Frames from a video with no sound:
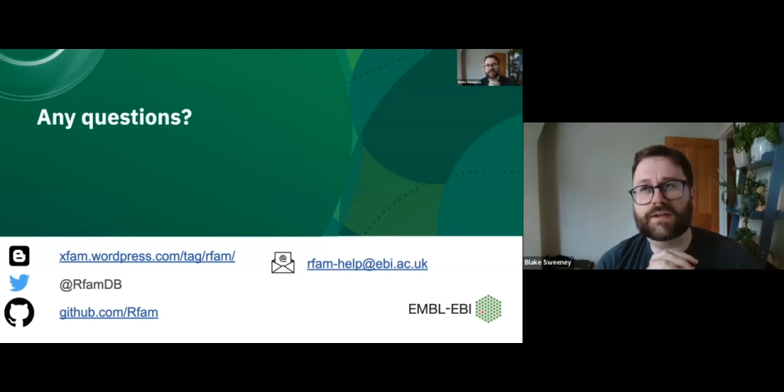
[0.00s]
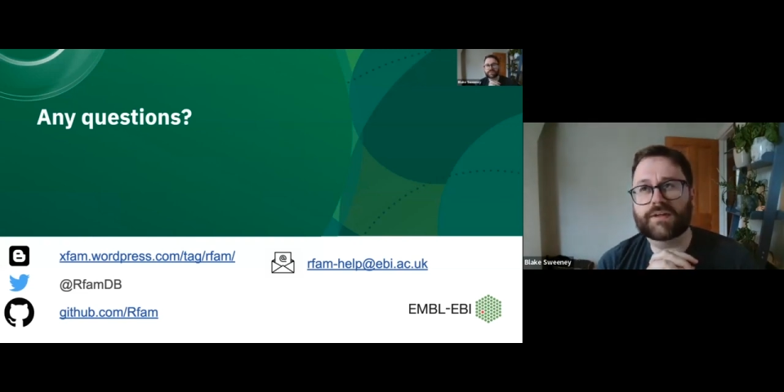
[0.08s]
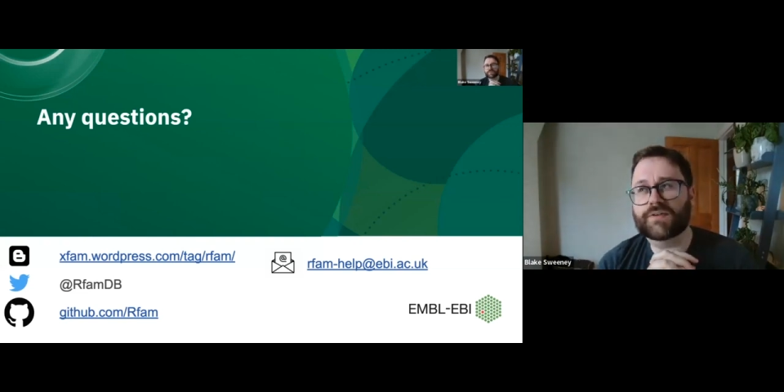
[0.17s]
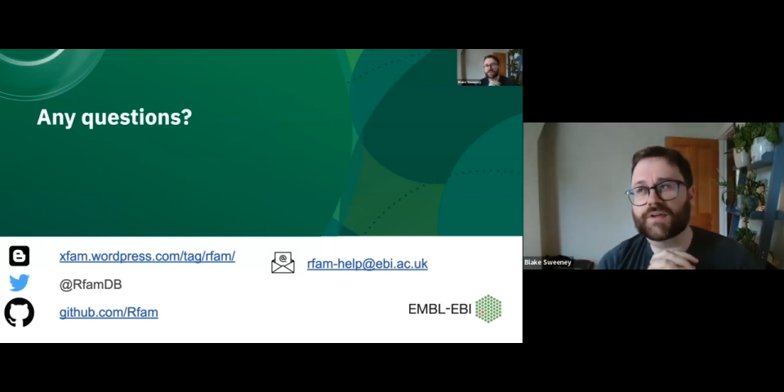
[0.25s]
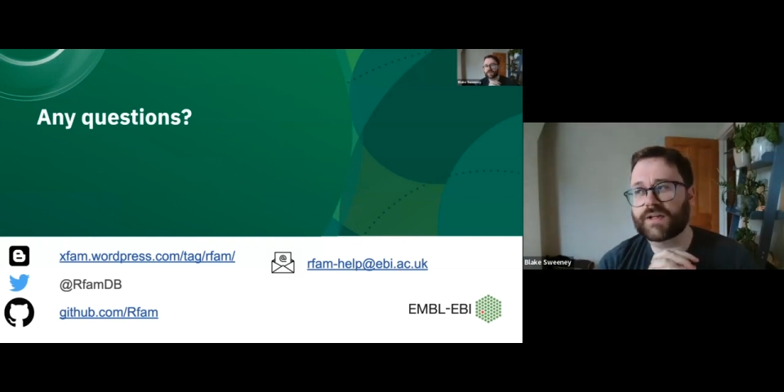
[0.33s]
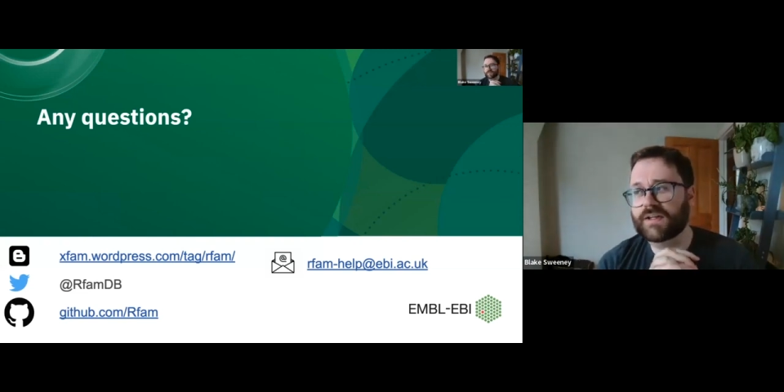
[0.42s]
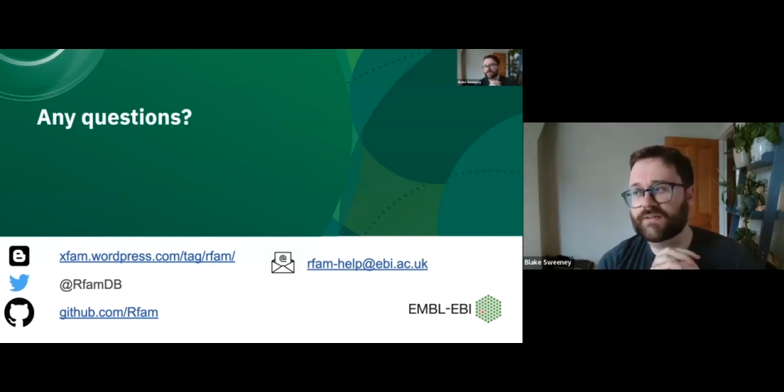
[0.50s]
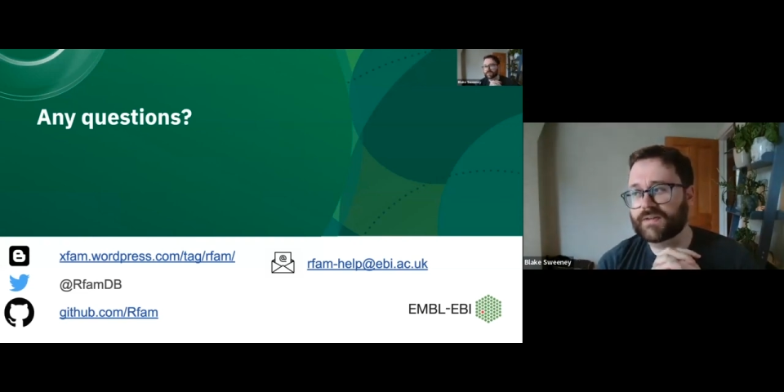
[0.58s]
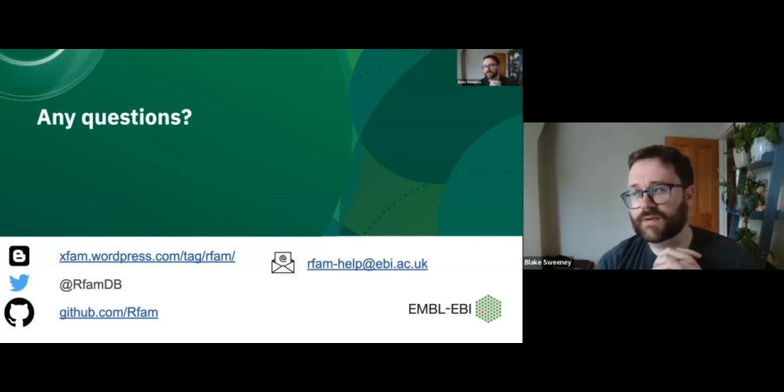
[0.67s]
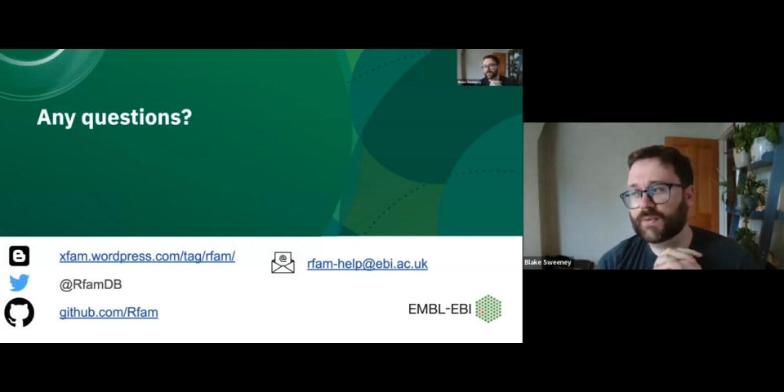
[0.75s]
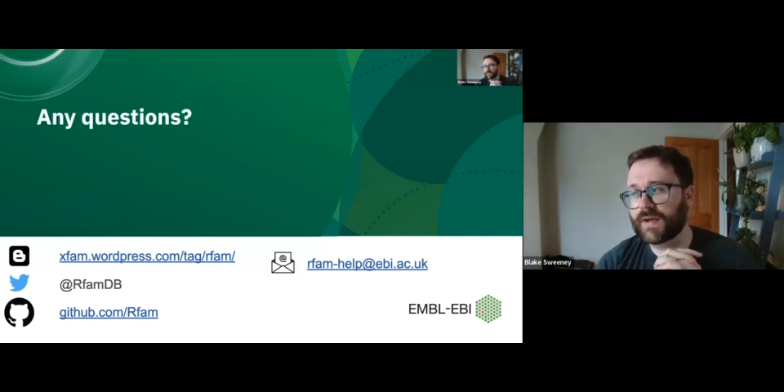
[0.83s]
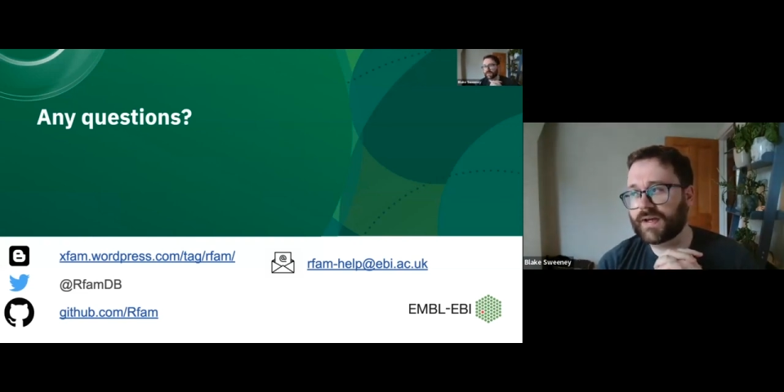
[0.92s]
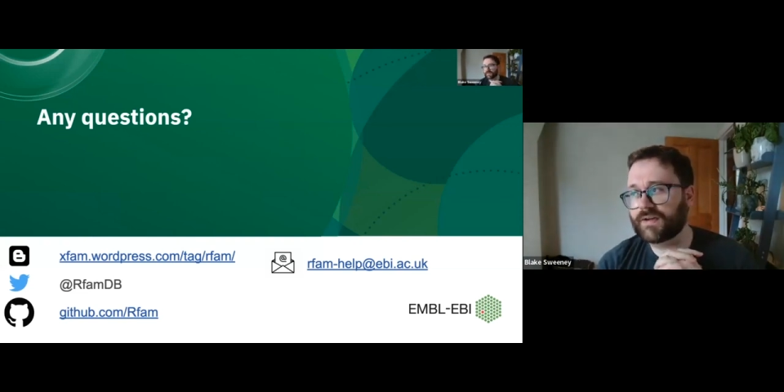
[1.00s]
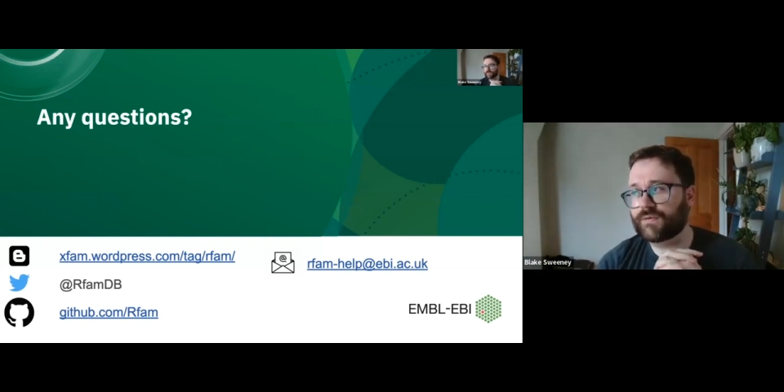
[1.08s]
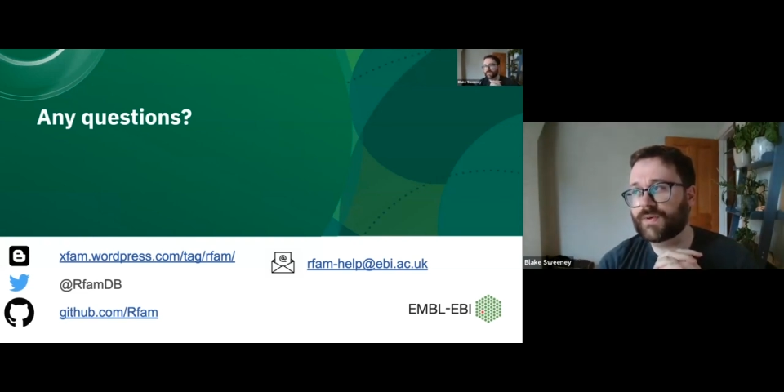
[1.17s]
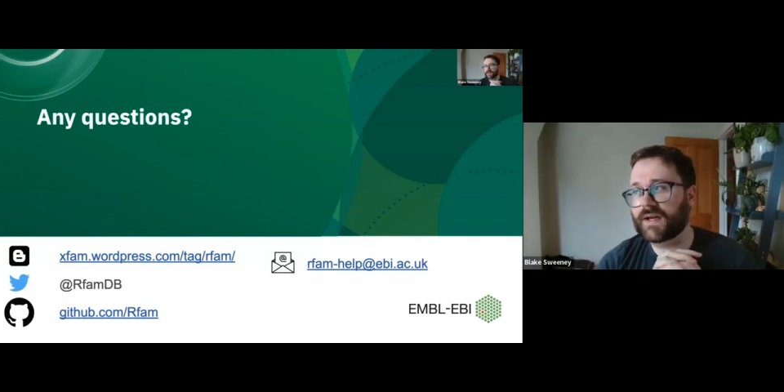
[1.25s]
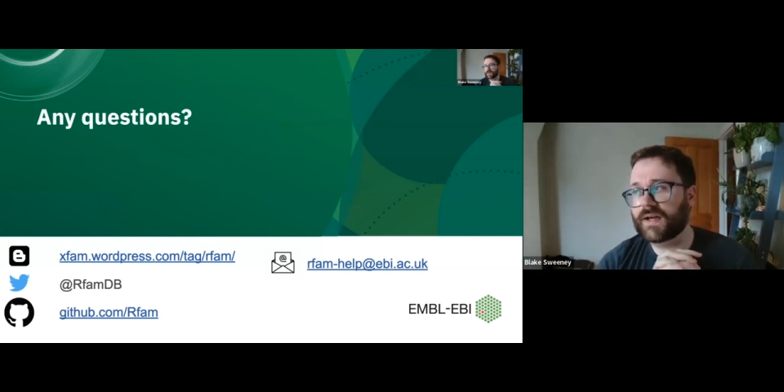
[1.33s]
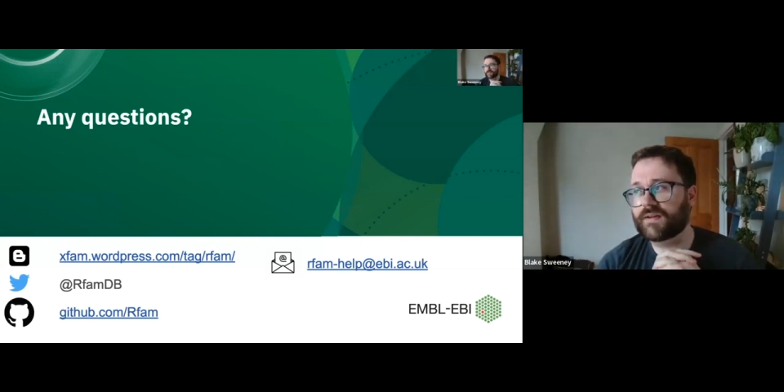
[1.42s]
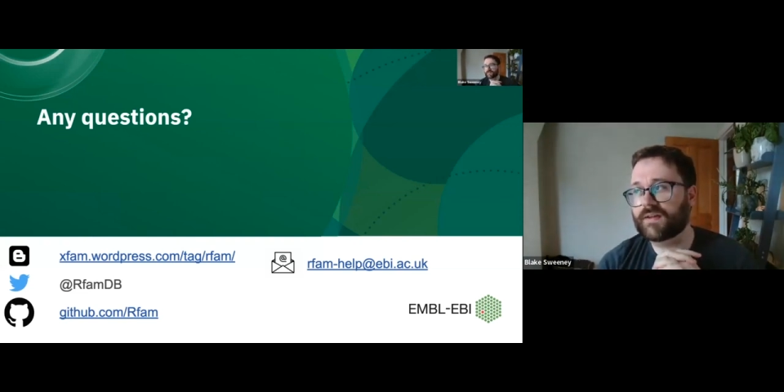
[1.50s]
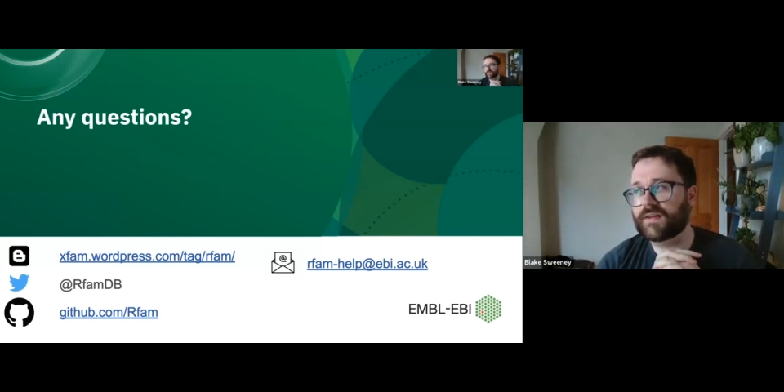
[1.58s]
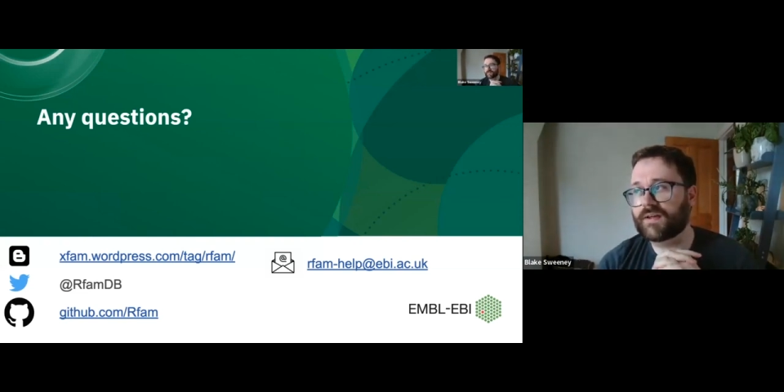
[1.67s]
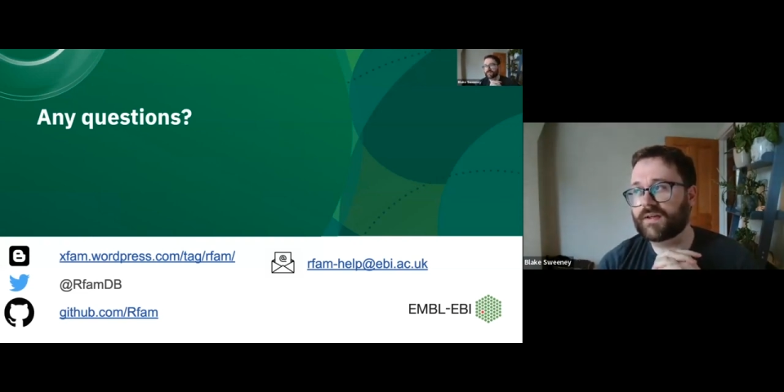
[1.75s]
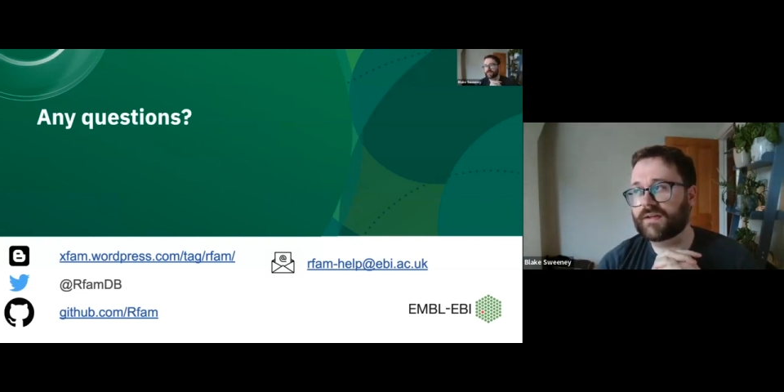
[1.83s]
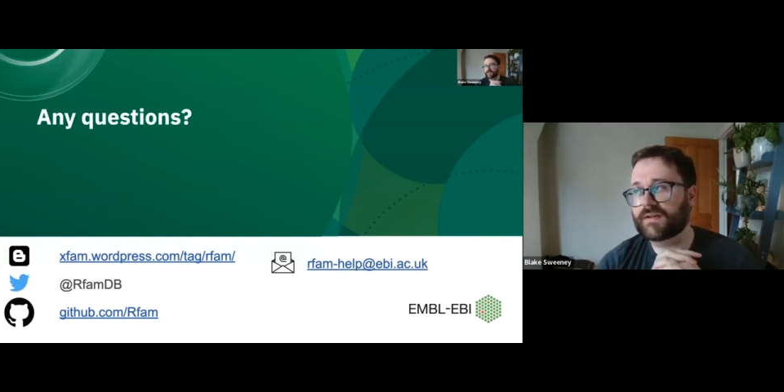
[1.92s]
is there an easy way to get
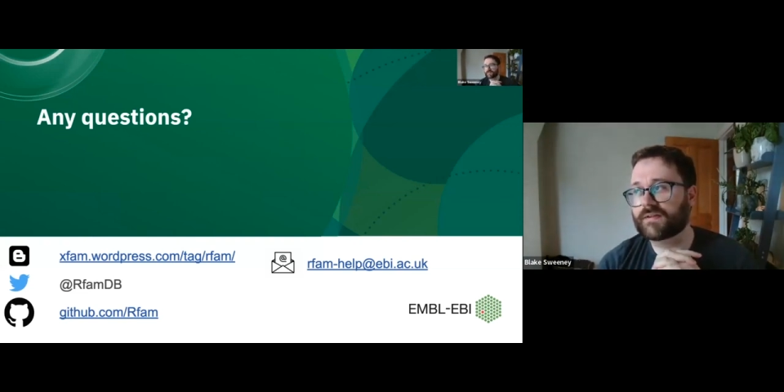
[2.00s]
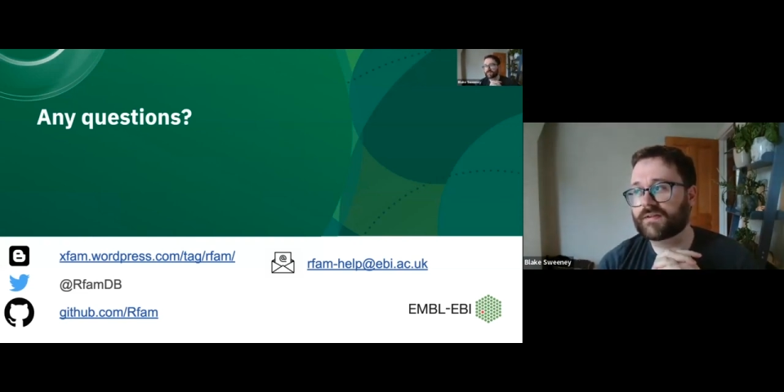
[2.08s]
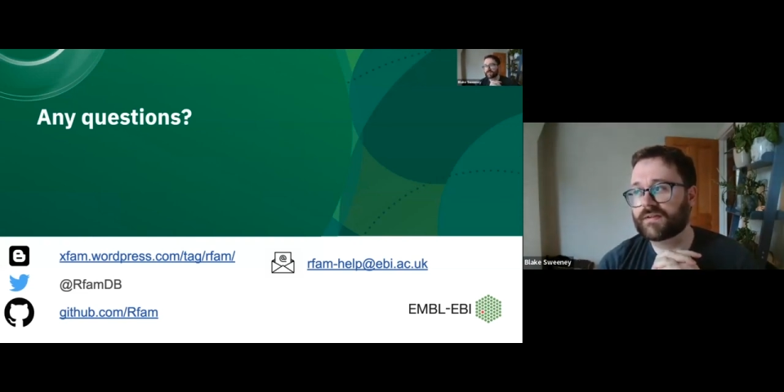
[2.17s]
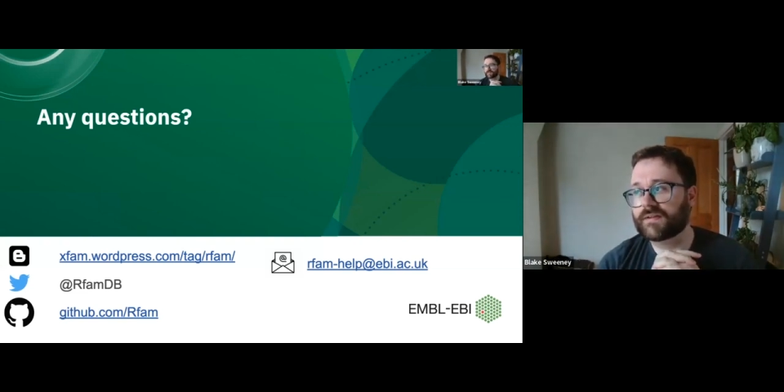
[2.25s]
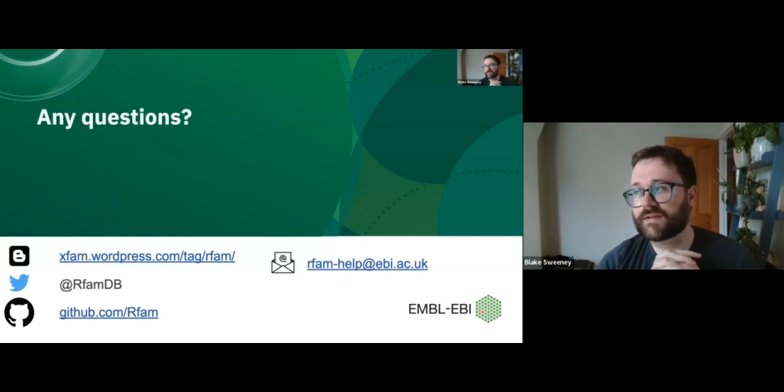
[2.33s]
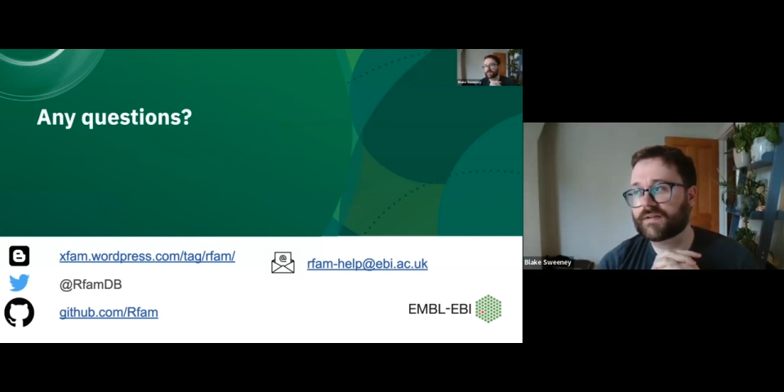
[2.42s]
the